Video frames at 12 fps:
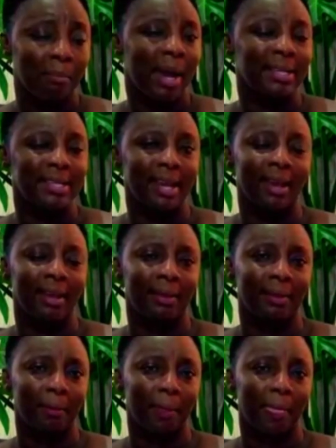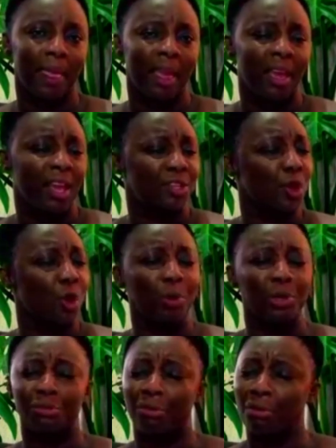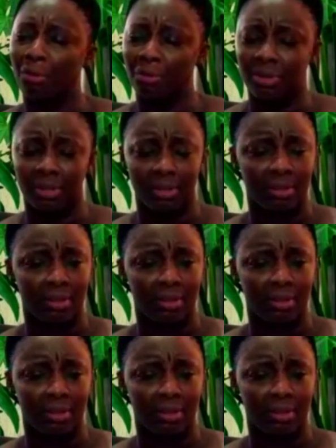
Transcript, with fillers: My dear, it's always good